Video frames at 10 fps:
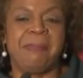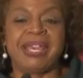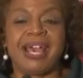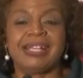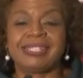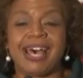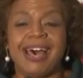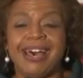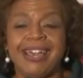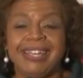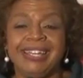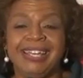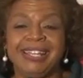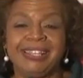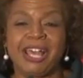Because I,
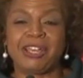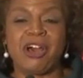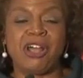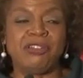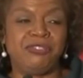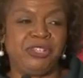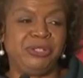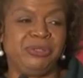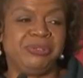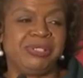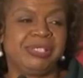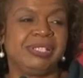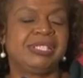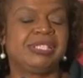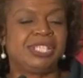like all of you,
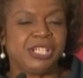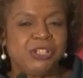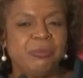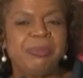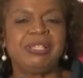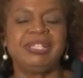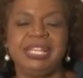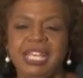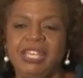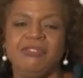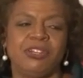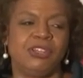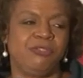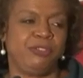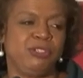still believe in
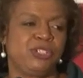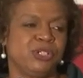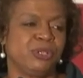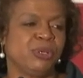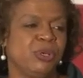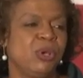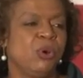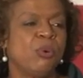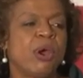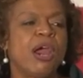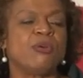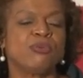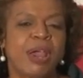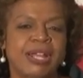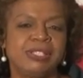a future where our
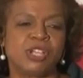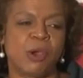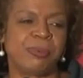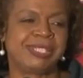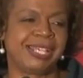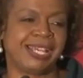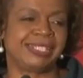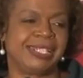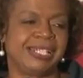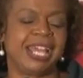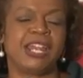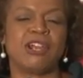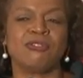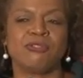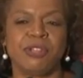rights are protected and
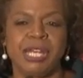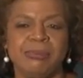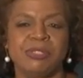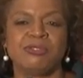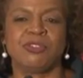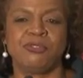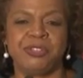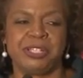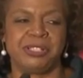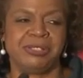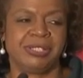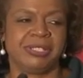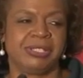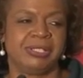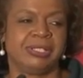our freedoms fulfilled,
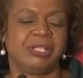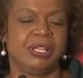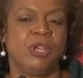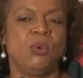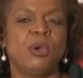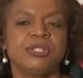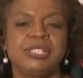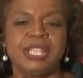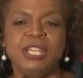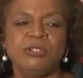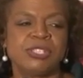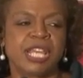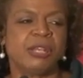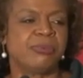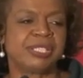where seniors
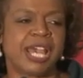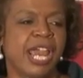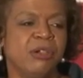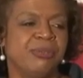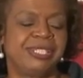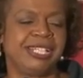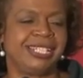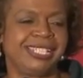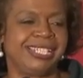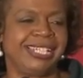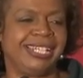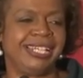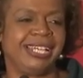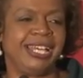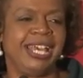can retire with dignity
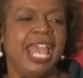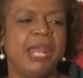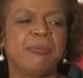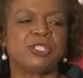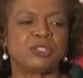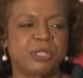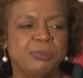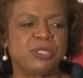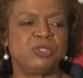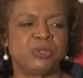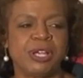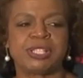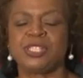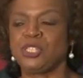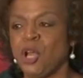and prescription
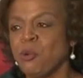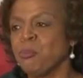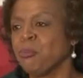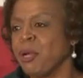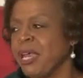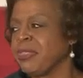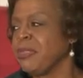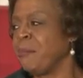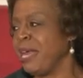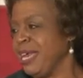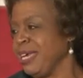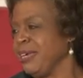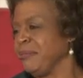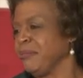drugs don't break the bank,